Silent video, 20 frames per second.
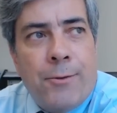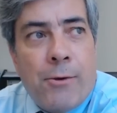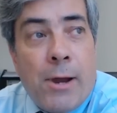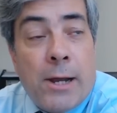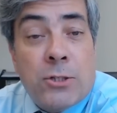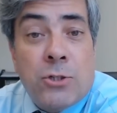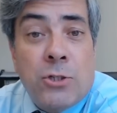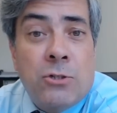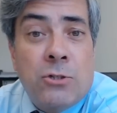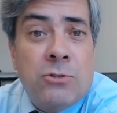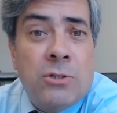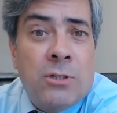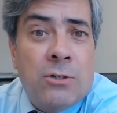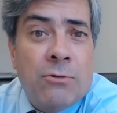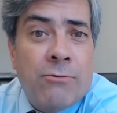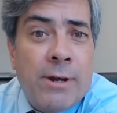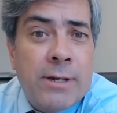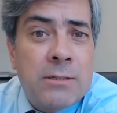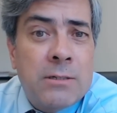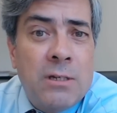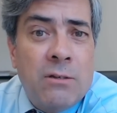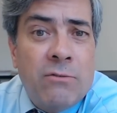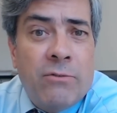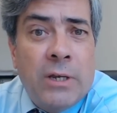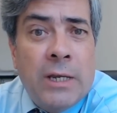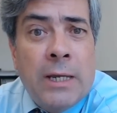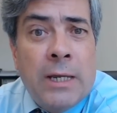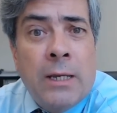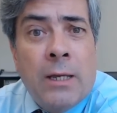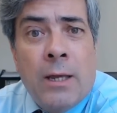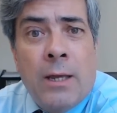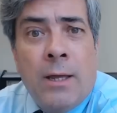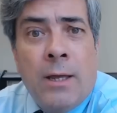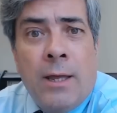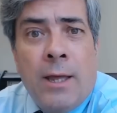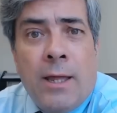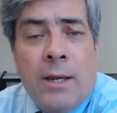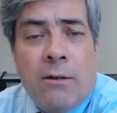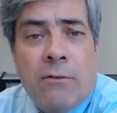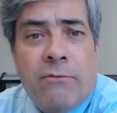They're actually using DirecTV
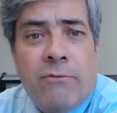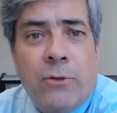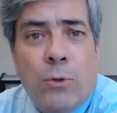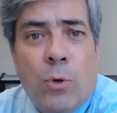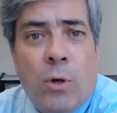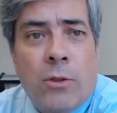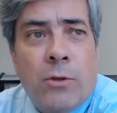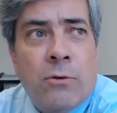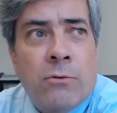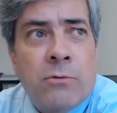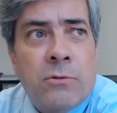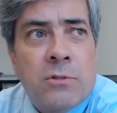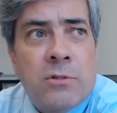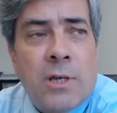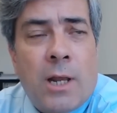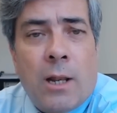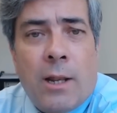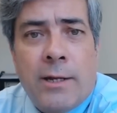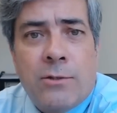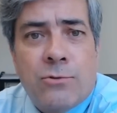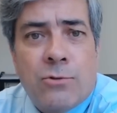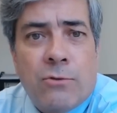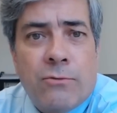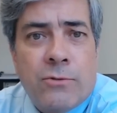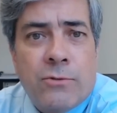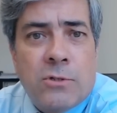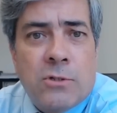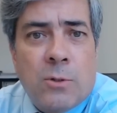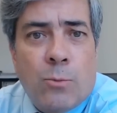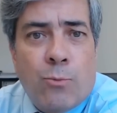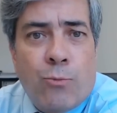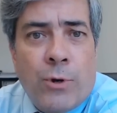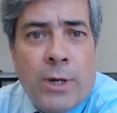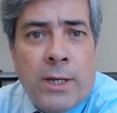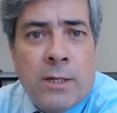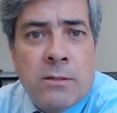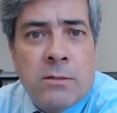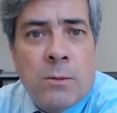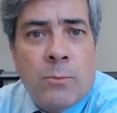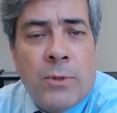and a few other satellite services to
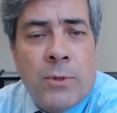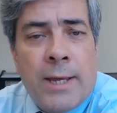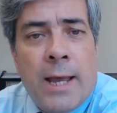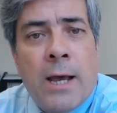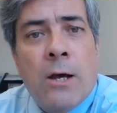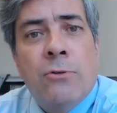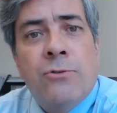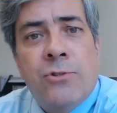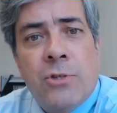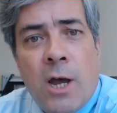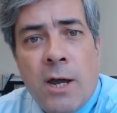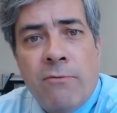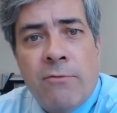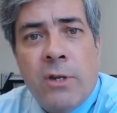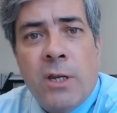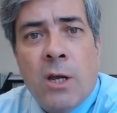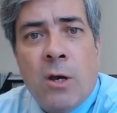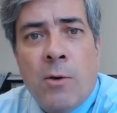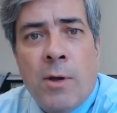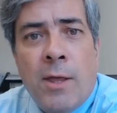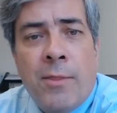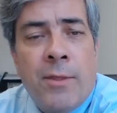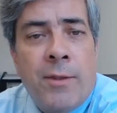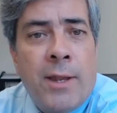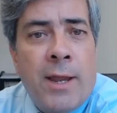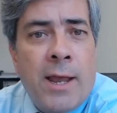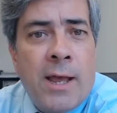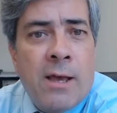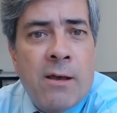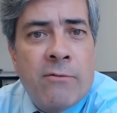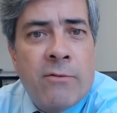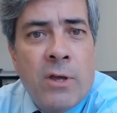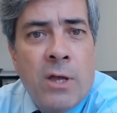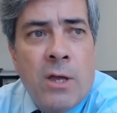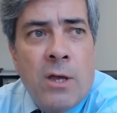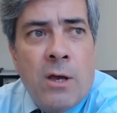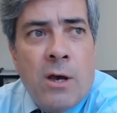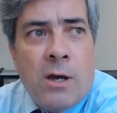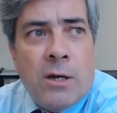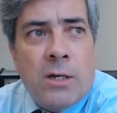bring in some of the outside video, and then they have
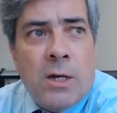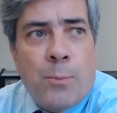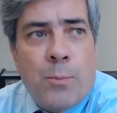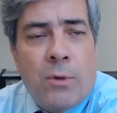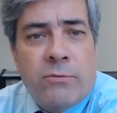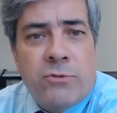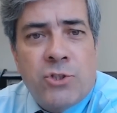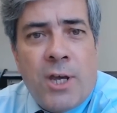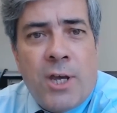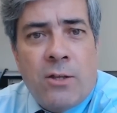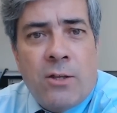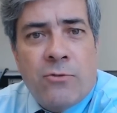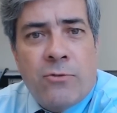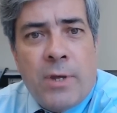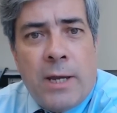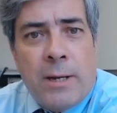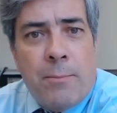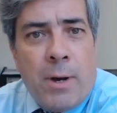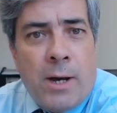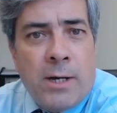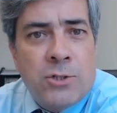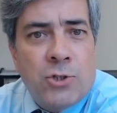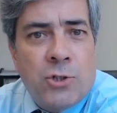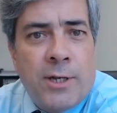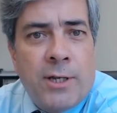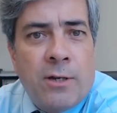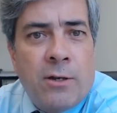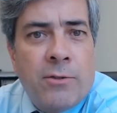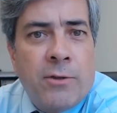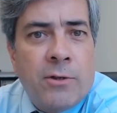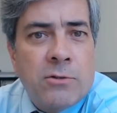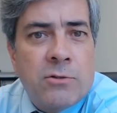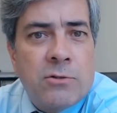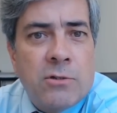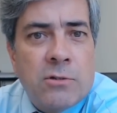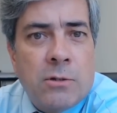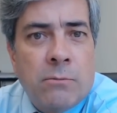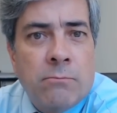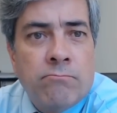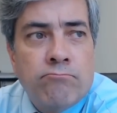a couple of channels they modulate on their
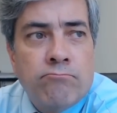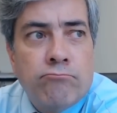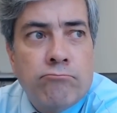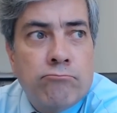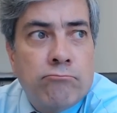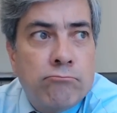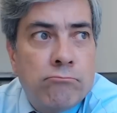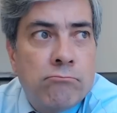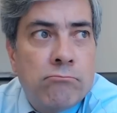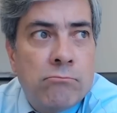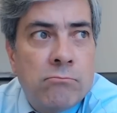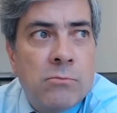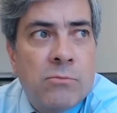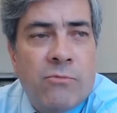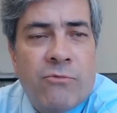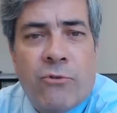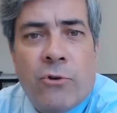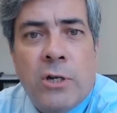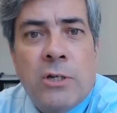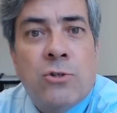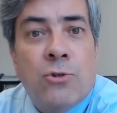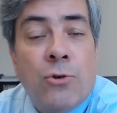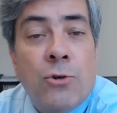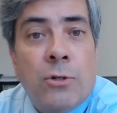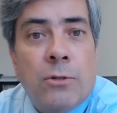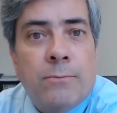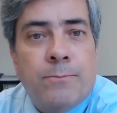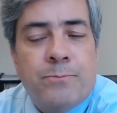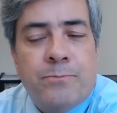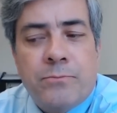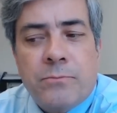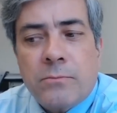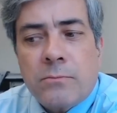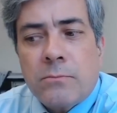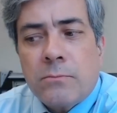system for internal.